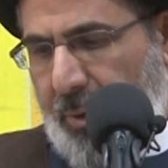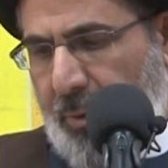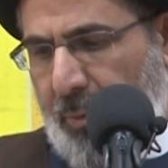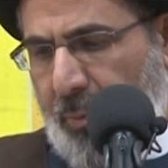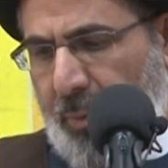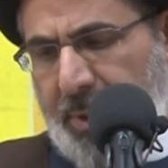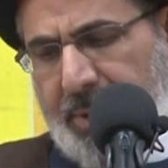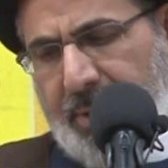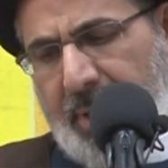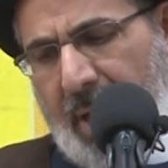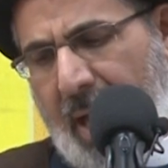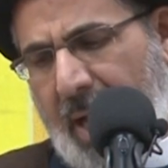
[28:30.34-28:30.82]

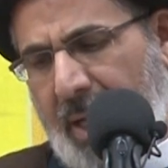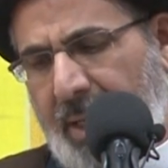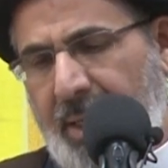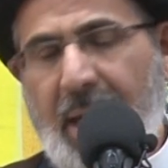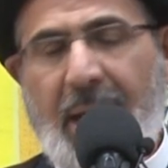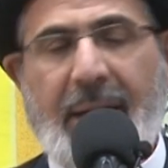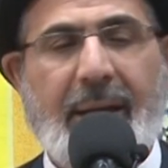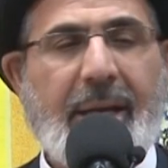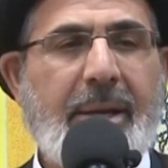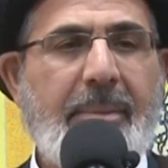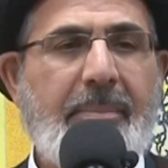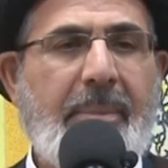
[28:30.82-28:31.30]
What I
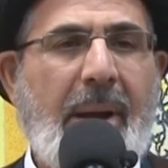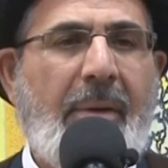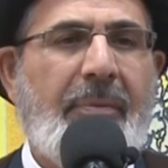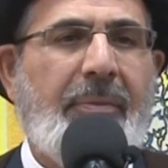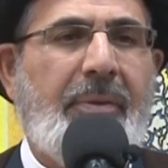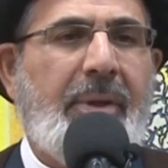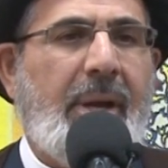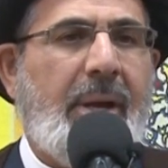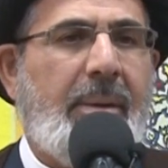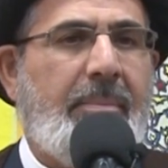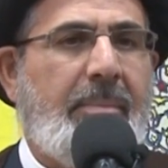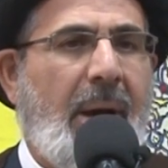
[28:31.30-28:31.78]
like
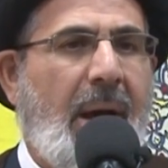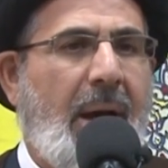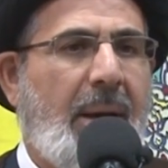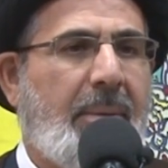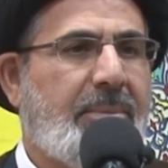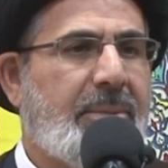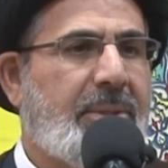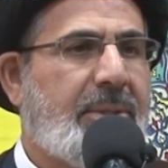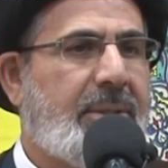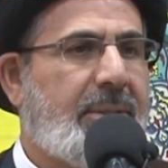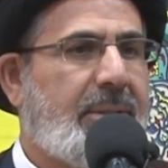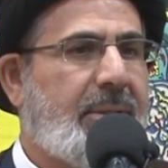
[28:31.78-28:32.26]
about the
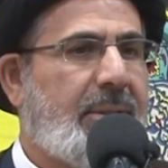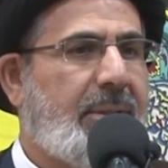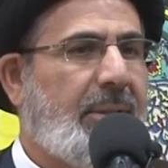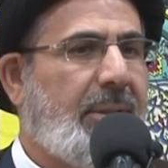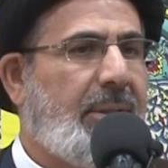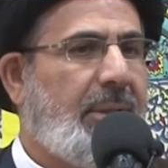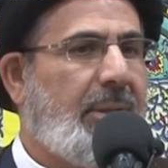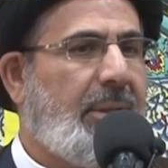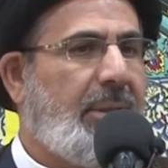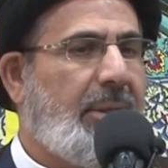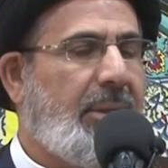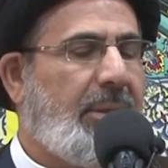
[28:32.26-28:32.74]
Imams,
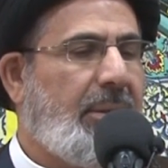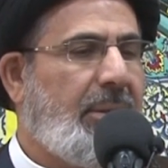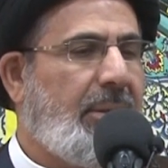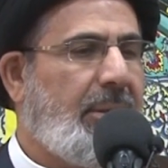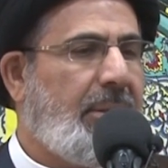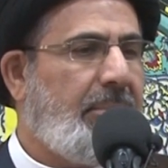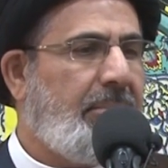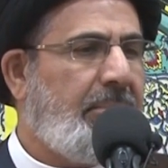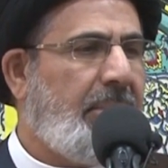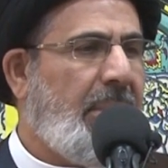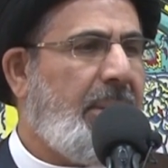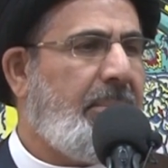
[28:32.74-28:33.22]

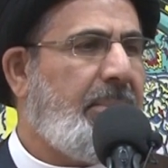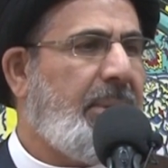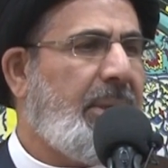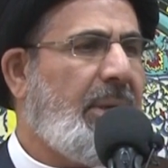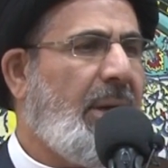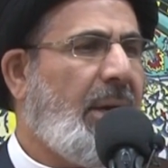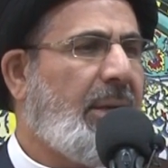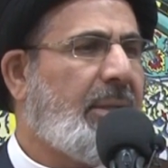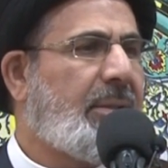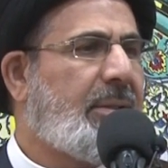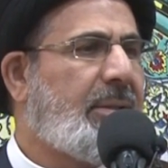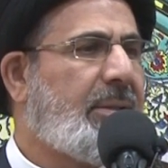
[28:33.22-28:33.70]
maybe
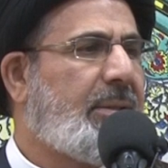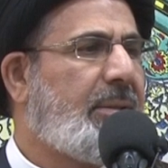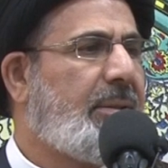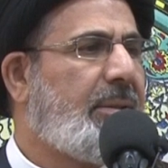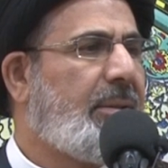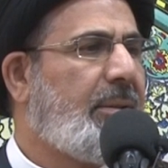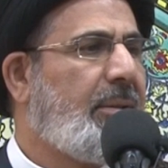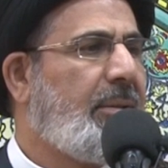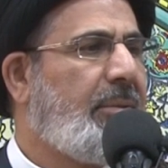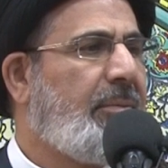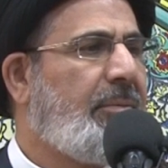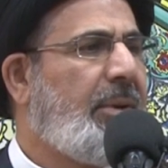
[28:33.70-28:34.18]
not
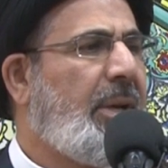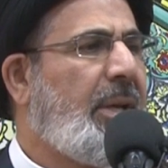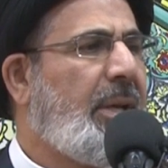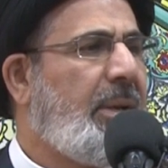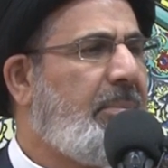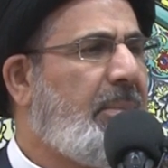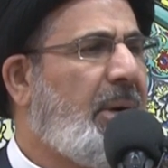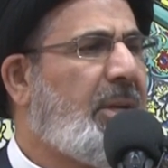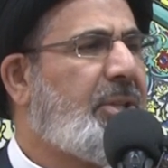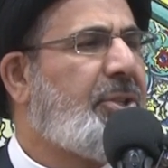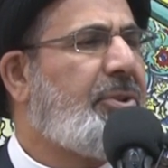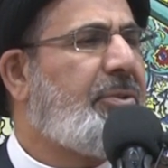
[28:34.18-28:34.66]

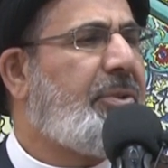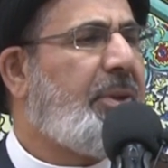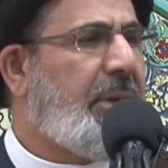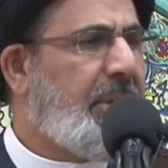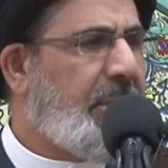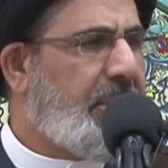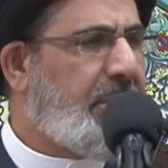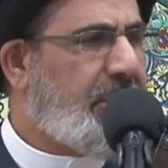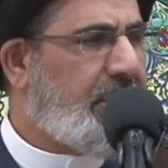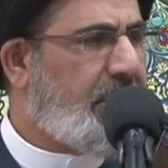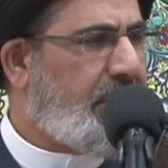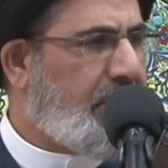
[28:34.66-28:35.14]
very much the
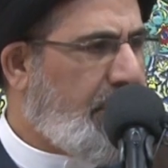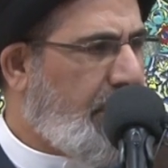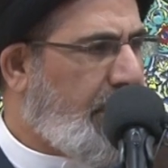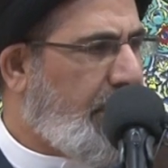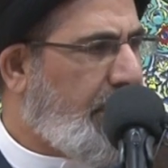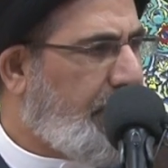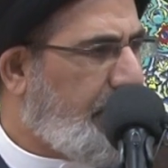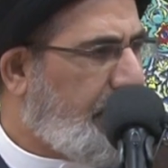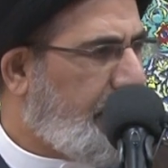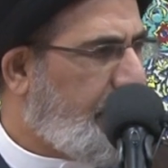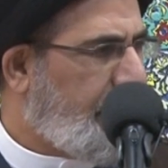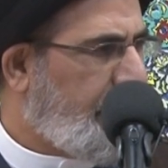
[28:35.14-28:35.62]

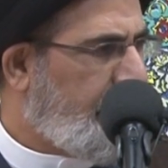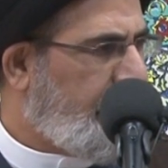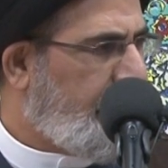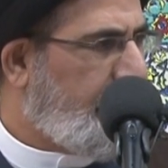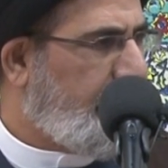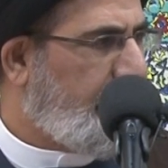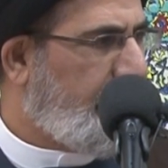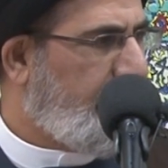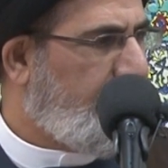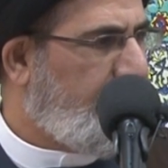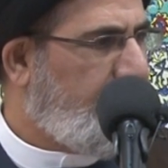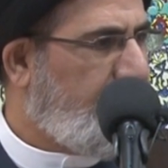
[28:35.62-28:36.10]
history,
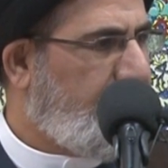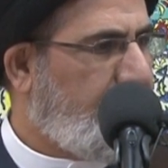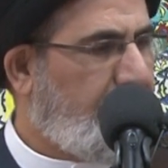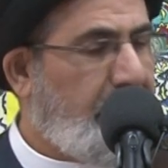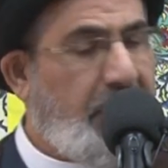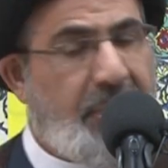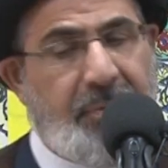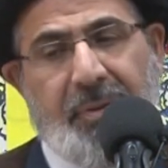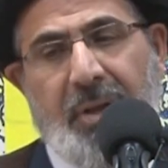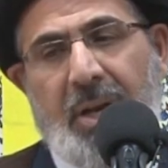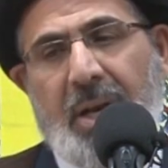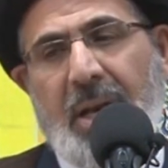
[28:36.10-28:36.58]

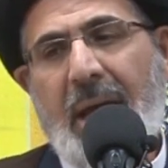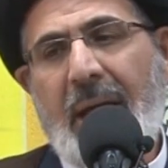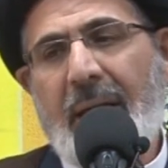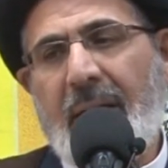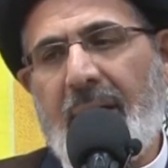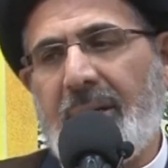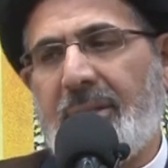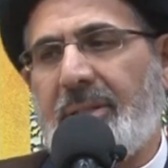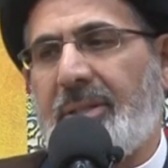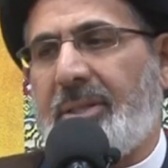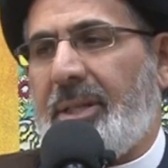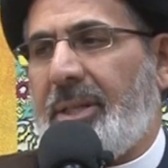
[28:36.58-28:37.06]
but the
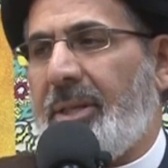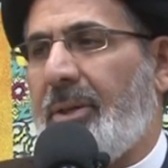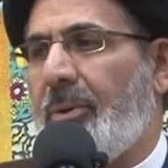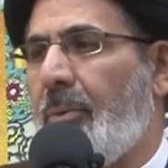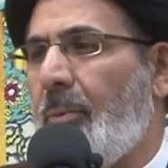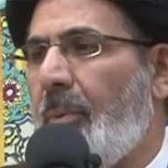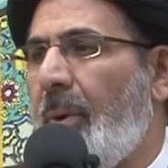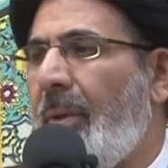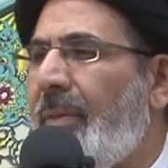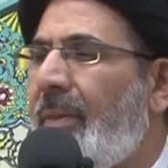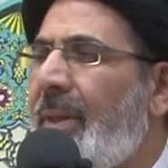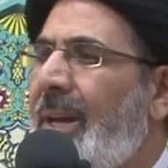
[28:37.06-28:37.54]
legacy,
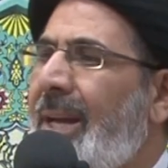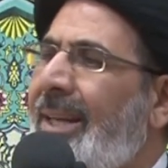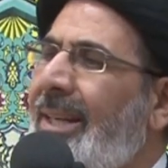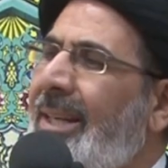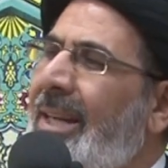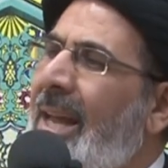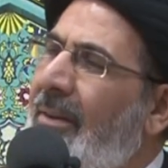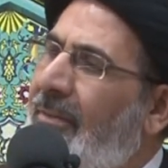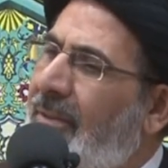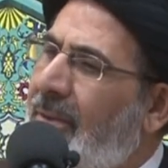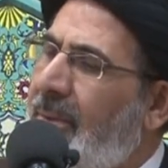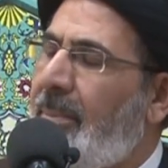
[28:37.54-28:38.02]
what they
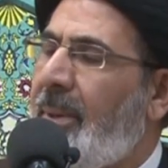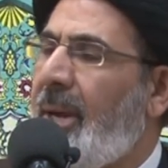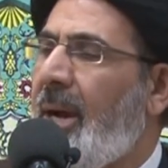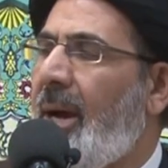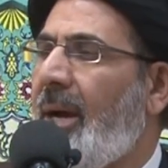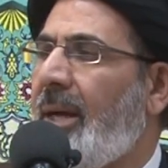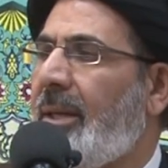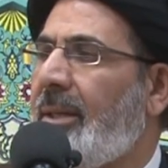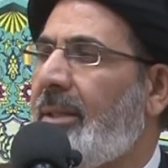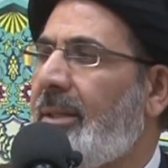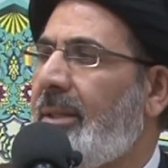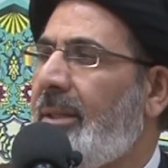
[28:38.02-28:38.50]
left
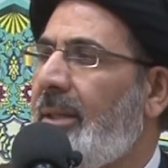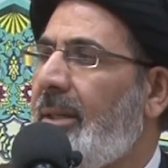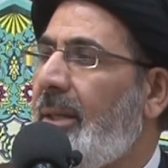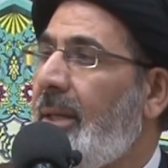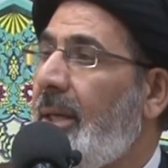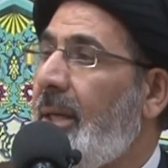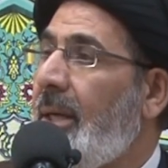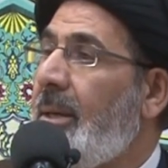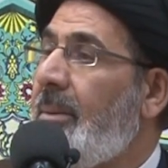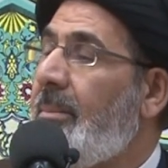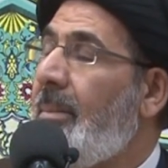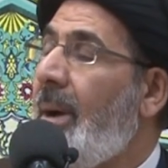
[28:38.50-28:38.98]
behind.
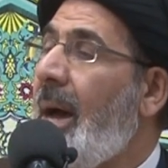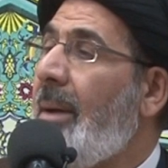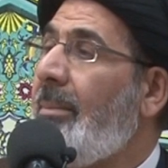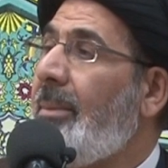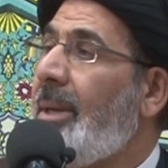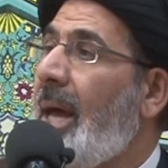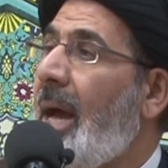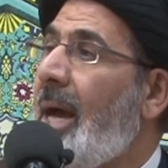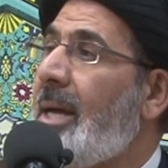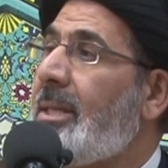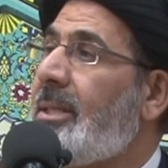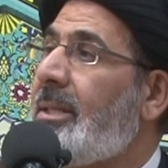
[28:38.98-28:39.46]
Imam
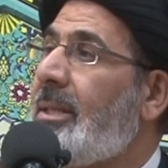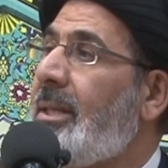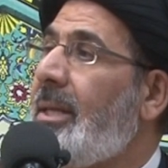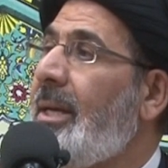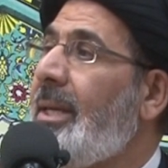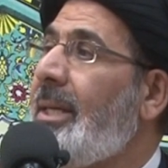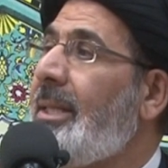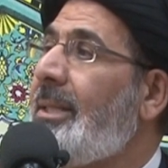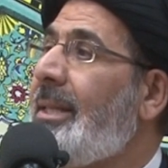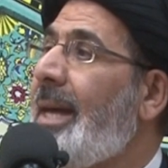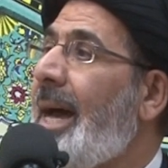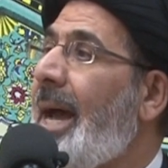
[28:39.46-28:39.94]
al
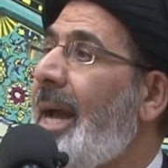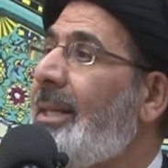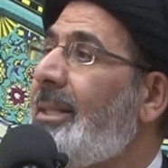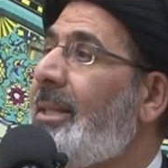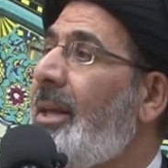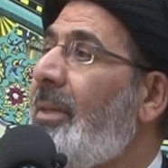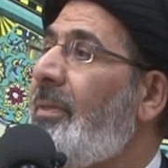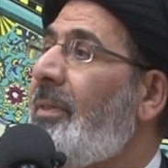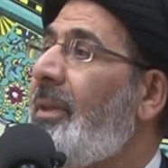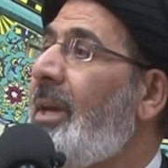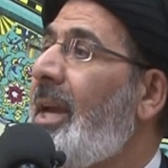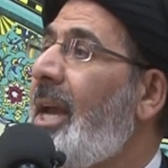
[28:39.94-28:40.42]
Askari
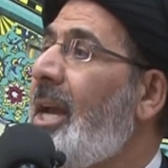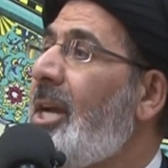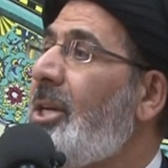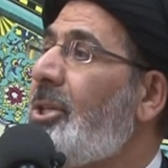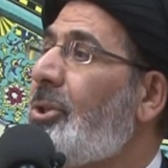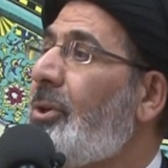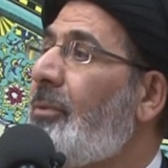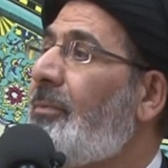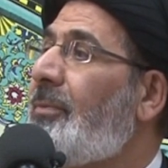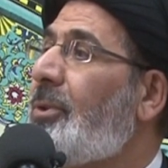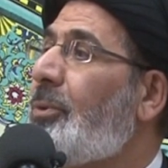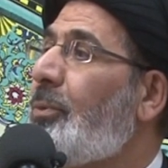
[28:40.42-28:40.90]
died at the
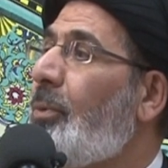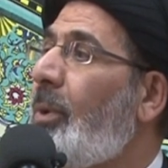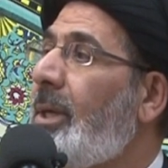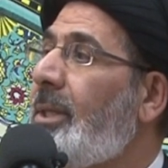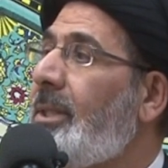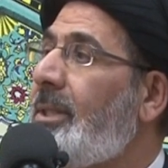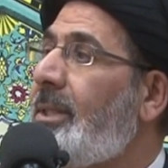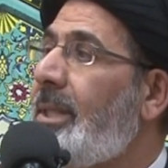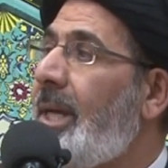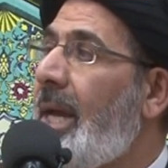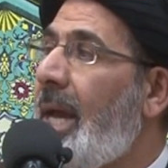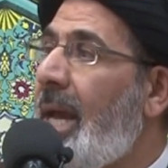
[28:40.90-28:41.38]
age of
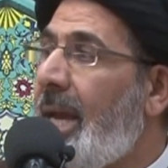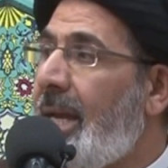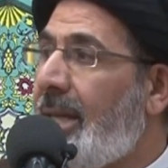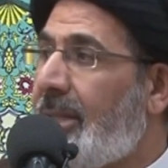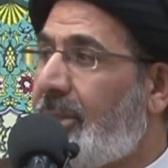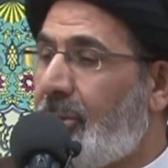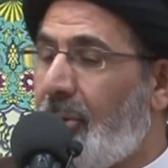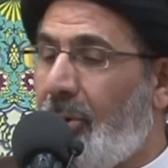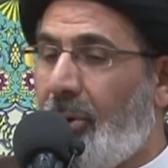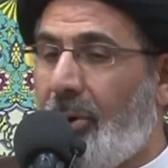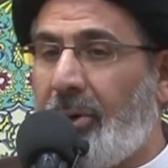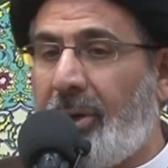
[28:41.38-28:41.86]

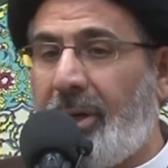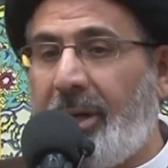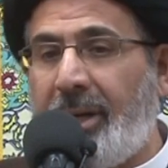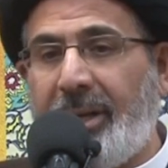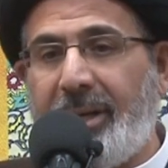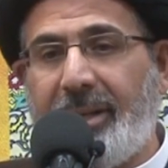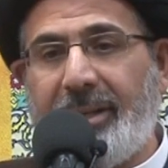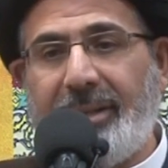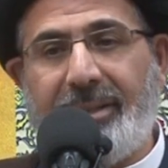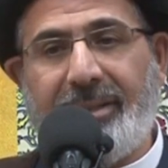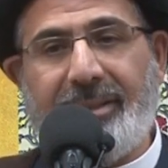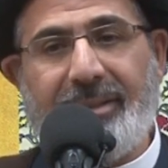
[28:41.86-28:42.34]
28
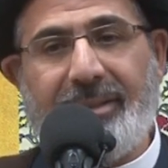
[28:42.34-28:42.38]
only.